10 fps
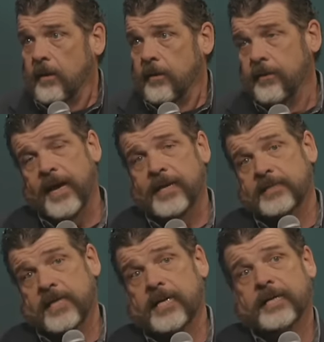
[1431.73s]
that
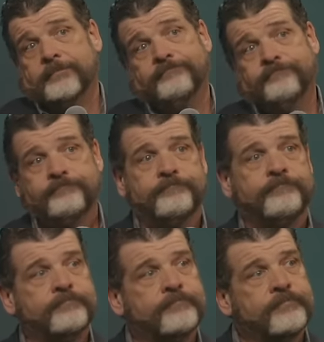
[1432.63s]
is in
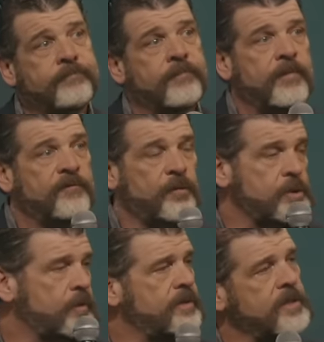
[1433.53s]
1
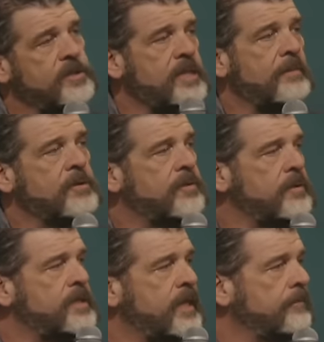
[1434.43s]
Corinthians chapter
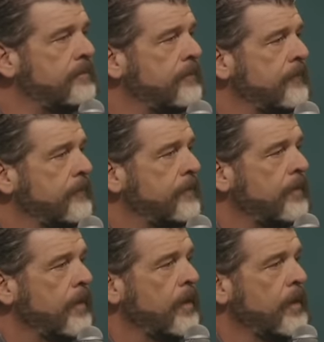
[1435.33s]
13.
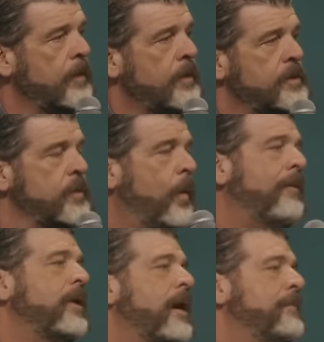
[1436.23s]
So why
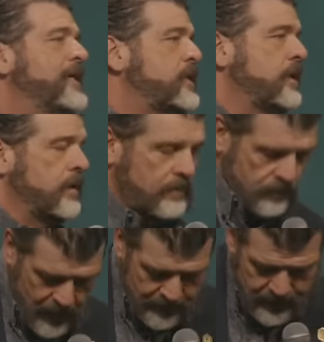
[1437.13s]
would I mention,
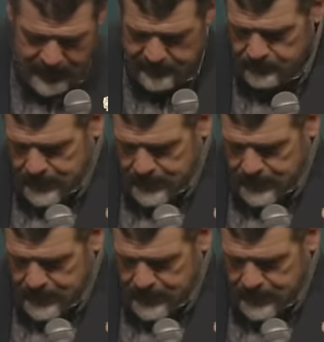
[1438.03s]
why would I even